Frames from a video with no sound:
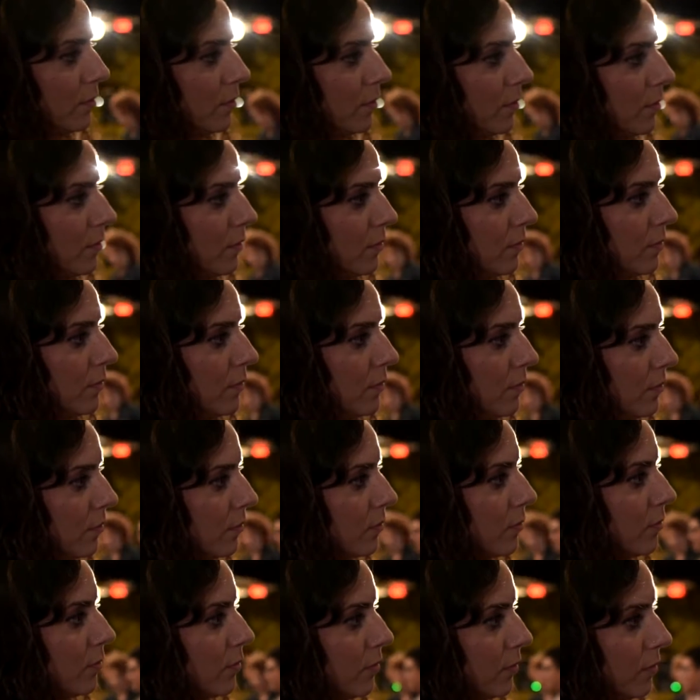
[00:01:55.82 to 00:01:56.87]

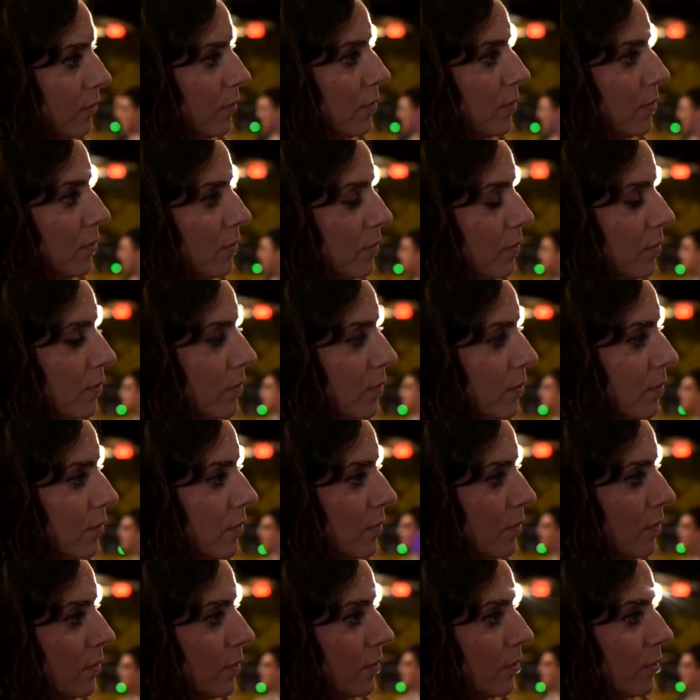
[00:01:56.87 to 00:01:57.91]

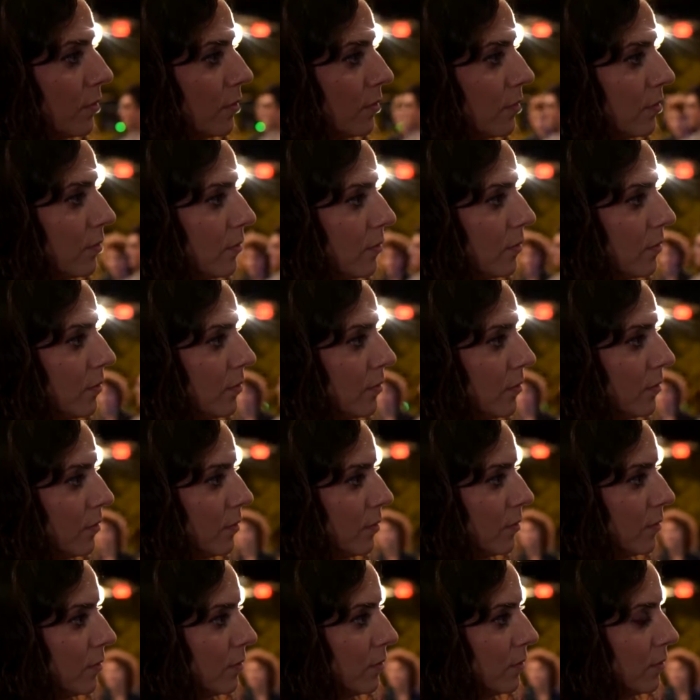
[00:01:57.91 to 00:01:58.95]

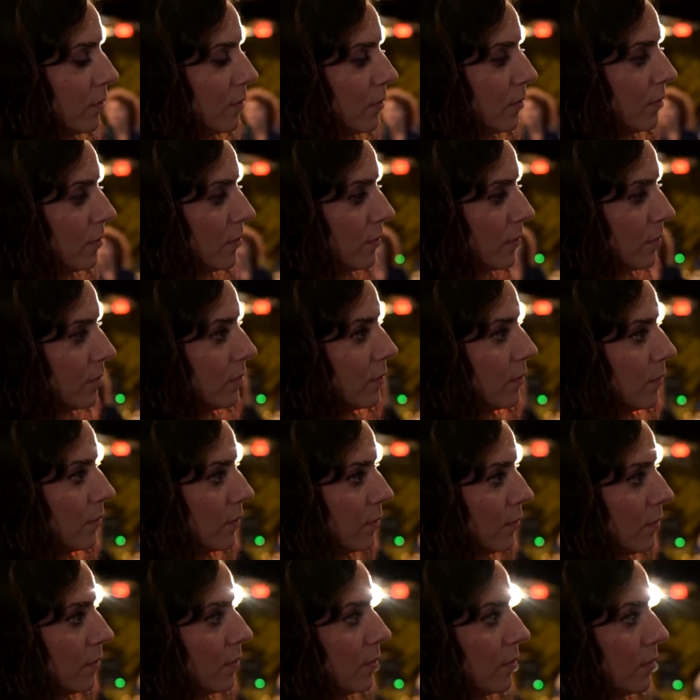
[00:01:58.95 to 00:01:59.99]

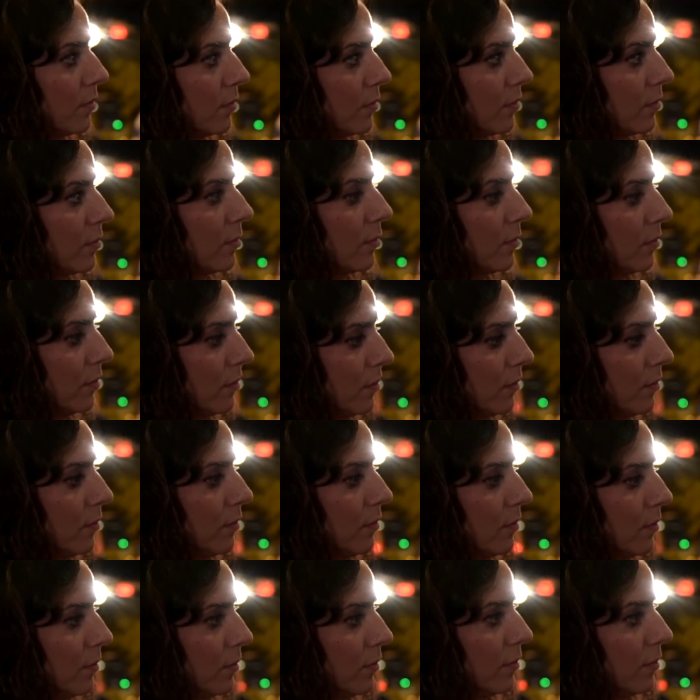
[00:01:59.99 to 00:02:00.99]
[no speech]